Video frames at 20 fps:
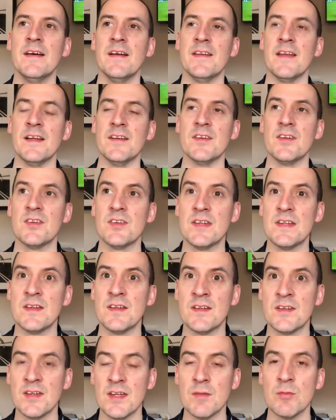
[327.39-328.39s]
then to see the
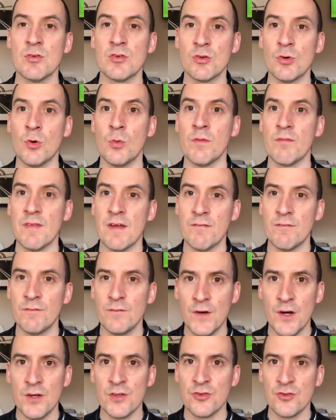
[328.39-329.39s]
team score with their
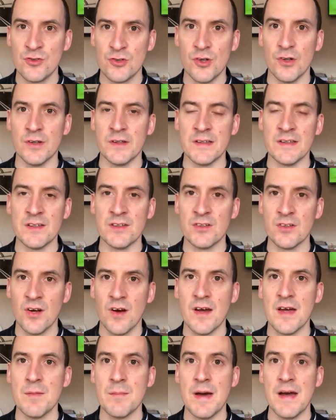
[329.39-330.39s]
first shot in the
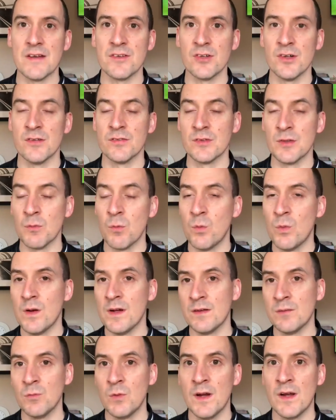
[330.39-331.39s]
entire match after
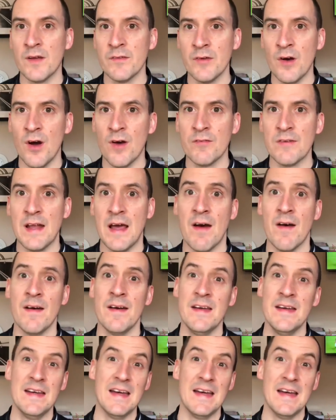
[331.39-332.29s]
well over half an hour,